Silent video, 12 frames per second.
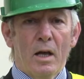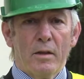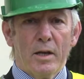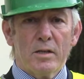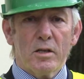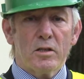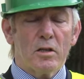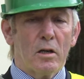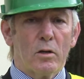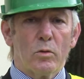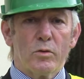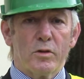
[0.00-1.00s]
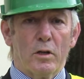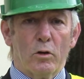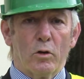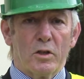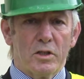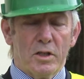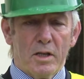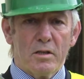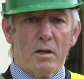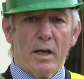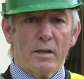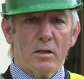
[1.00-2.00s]
These are tiles that look just
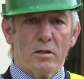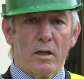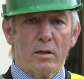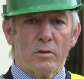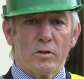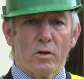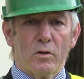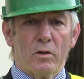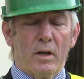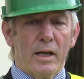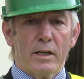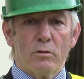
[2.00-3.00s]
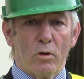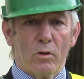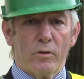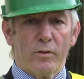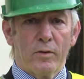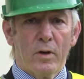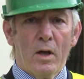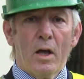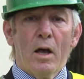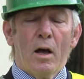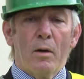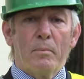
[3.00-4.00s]
like the tiles on any roof,
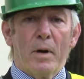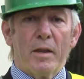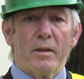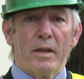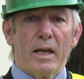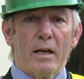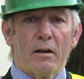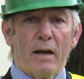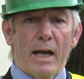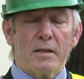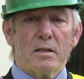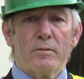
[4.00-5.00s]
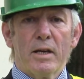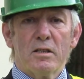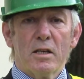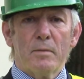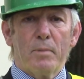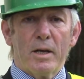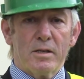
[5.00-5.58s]
but they are activated by